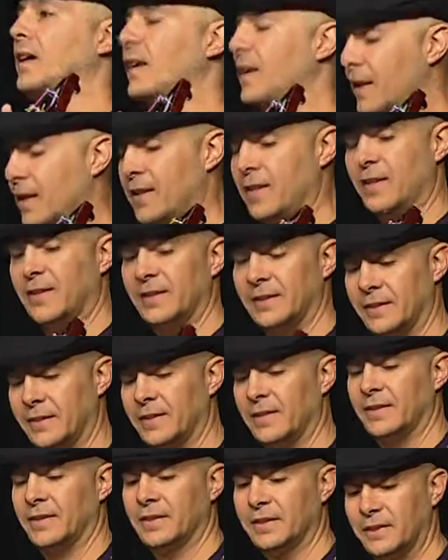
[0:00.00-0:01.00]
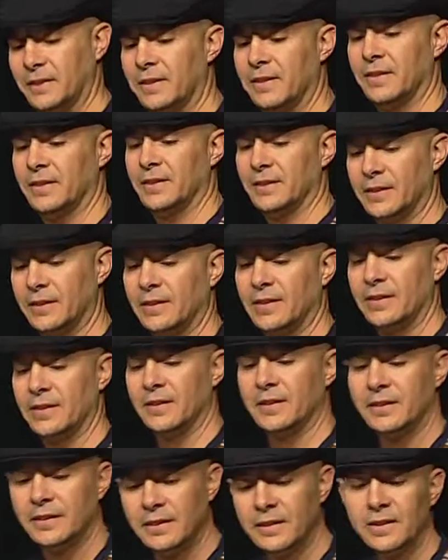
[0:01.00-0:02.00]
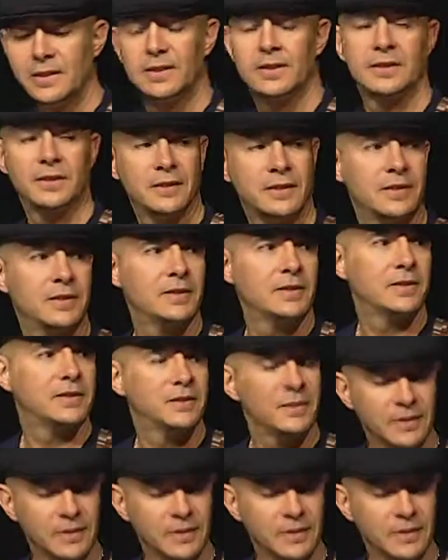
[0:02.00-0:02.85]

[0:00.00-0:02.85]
like a true nature child,